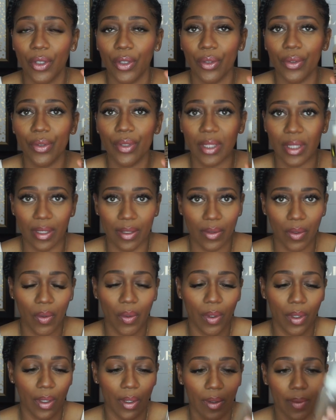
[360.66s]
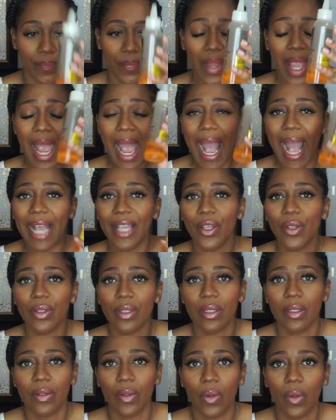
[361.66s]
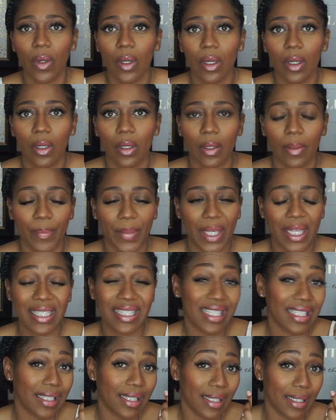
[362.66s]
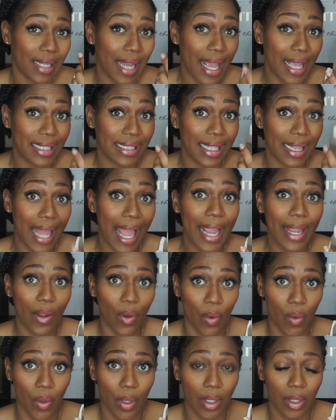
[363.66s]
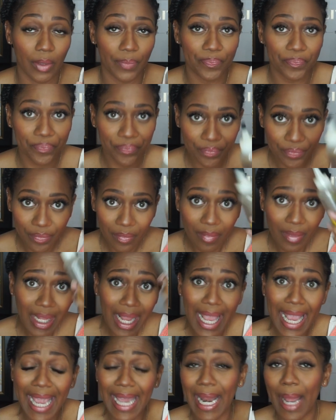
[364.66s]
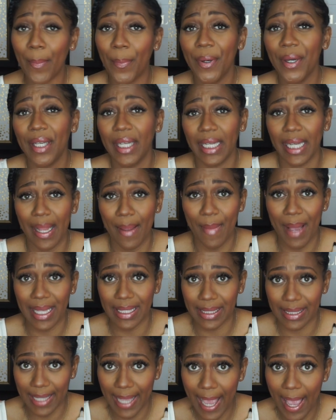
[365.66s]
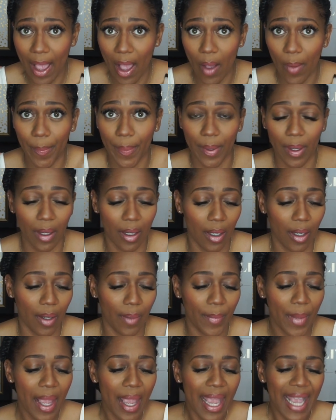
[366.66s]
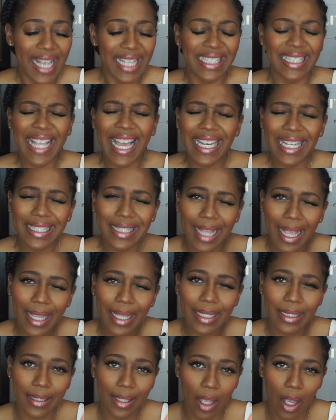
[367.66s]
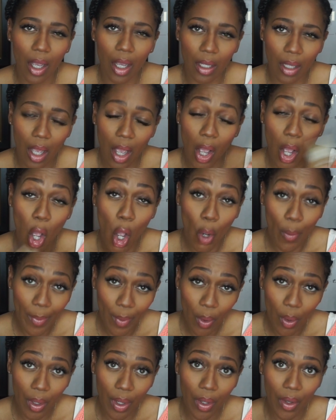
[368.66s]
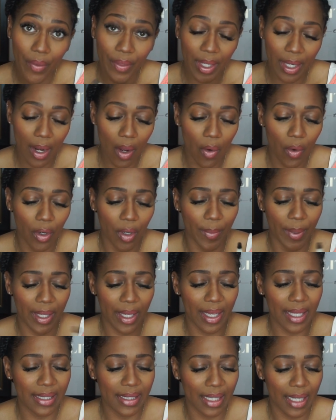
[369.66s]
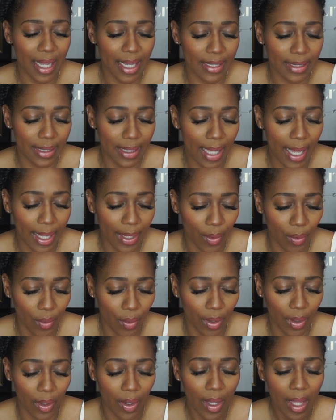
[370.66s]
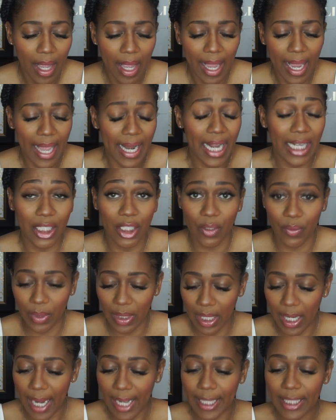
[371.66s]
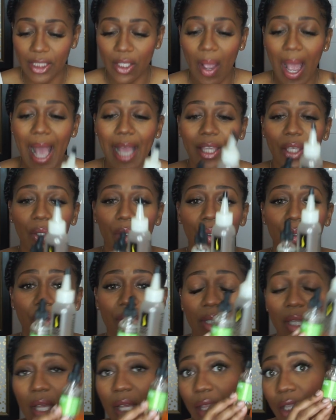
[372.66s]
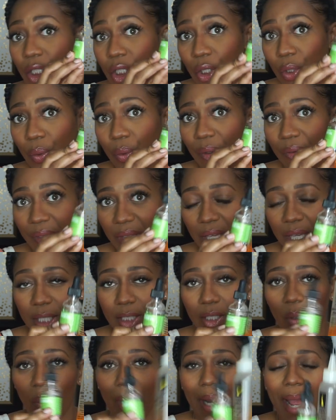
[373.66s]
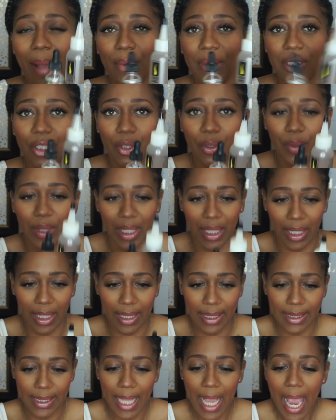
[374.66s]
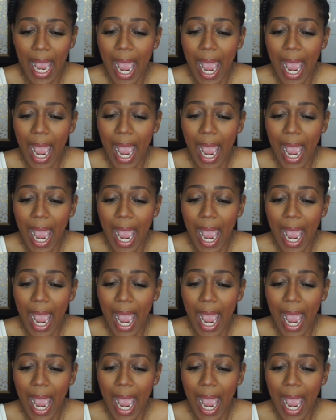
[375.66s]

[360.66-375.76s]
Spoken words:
use this oil. I use this oil because it's a nice light oil. And I put it in my scalp. It's not as light as the jojoba oil that I ordered, but yeah, it's a nice light oil, and I just really like it. So I use the two of these. So what I would do is